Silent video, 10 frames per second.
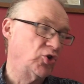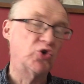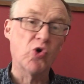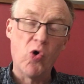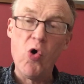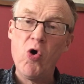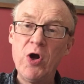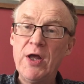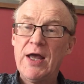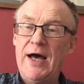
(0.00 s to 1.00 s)
go,
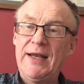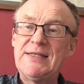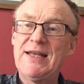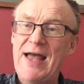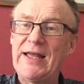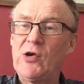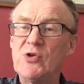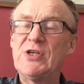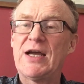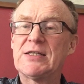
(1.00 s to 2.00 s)
and it's an
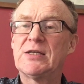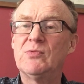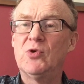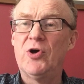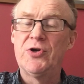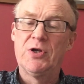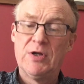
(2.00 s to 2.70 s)
Anglo-Saxon word.